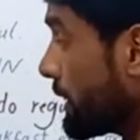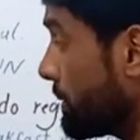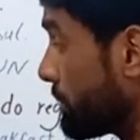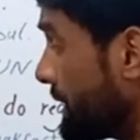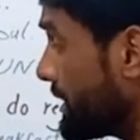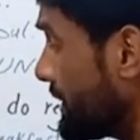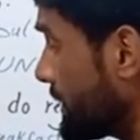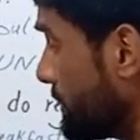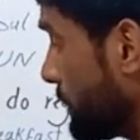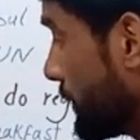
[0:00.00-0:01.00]
Present
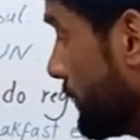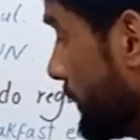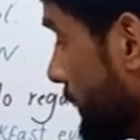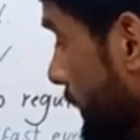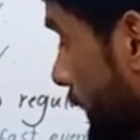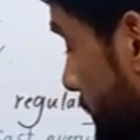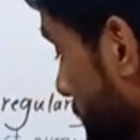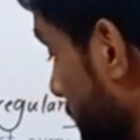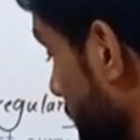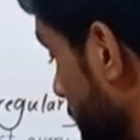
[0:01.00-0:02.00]
simple and
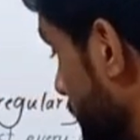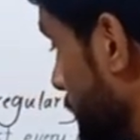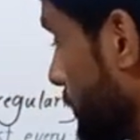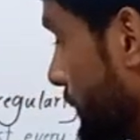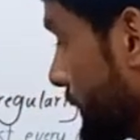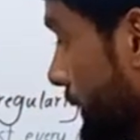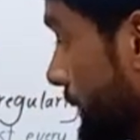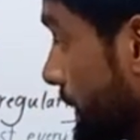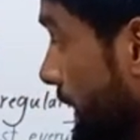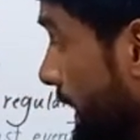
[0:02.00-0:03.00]
present continuous
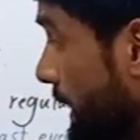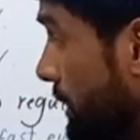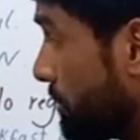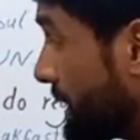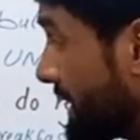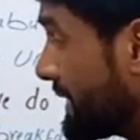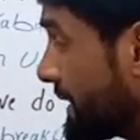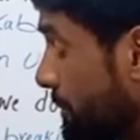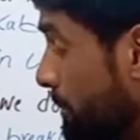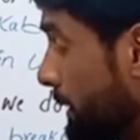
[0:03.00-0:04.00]
tense. Present
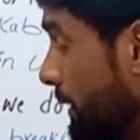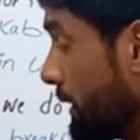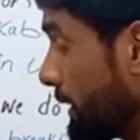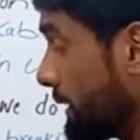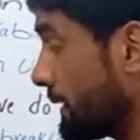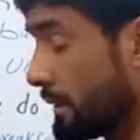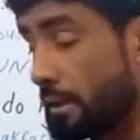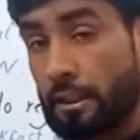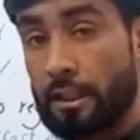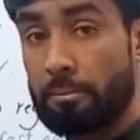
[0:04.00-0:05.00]
simple
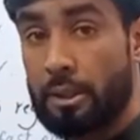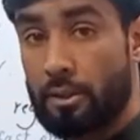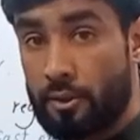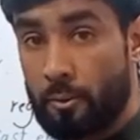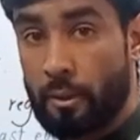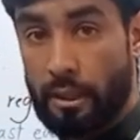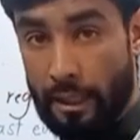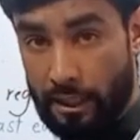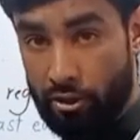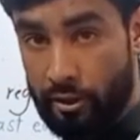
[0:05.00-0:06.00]
can be used with
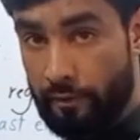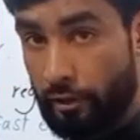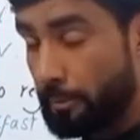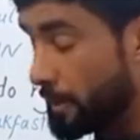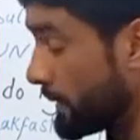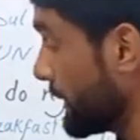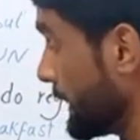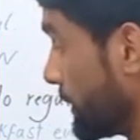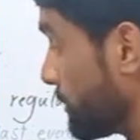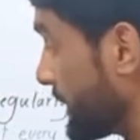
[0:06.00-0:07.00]
action verbs.
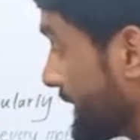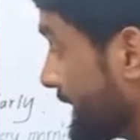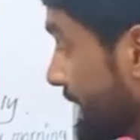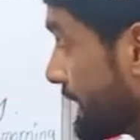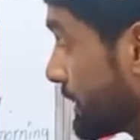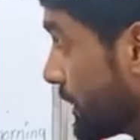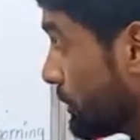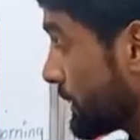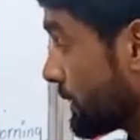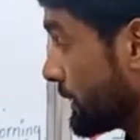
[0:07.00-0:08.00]
Present
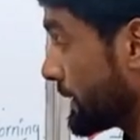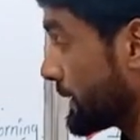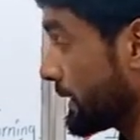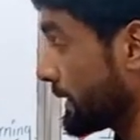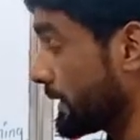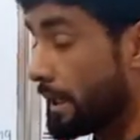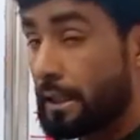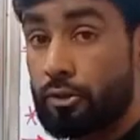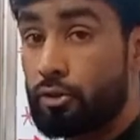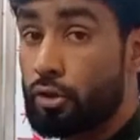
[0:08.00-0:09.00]
continuous tense
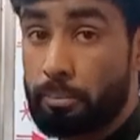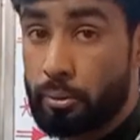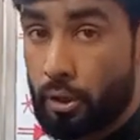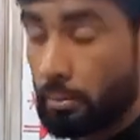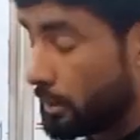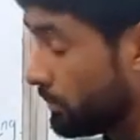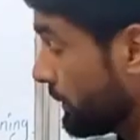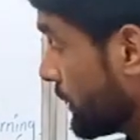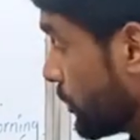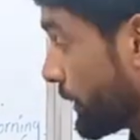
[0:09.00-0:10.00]
has no
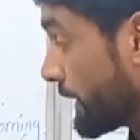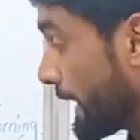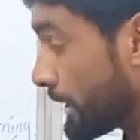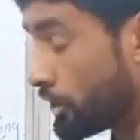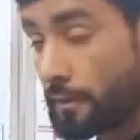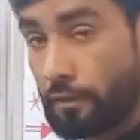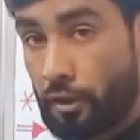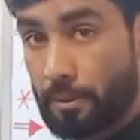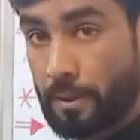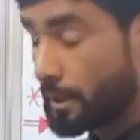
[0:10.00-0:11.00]
problem with action
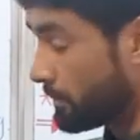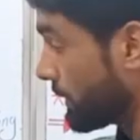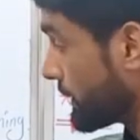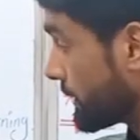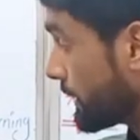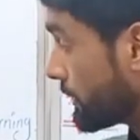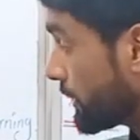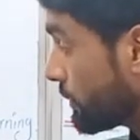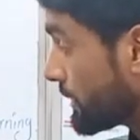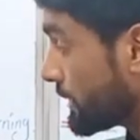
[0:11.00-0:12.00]
verbs. Present
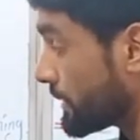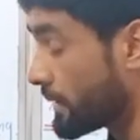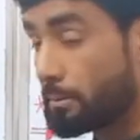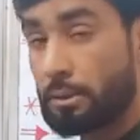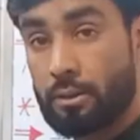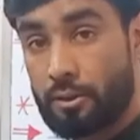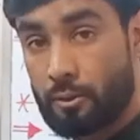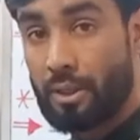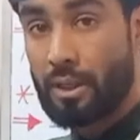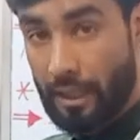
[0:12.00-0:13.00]
continuous tense can be used
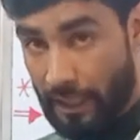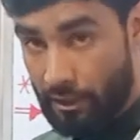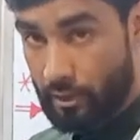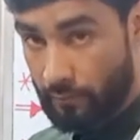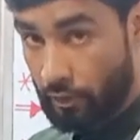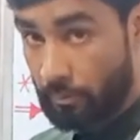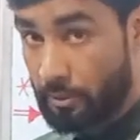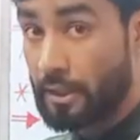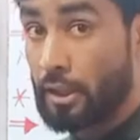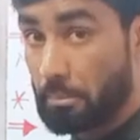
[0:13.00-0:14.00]
with action
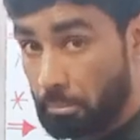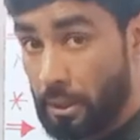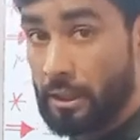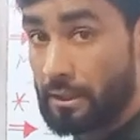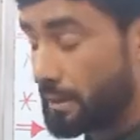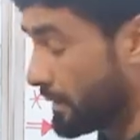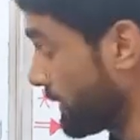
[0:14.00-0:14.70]
verbs. But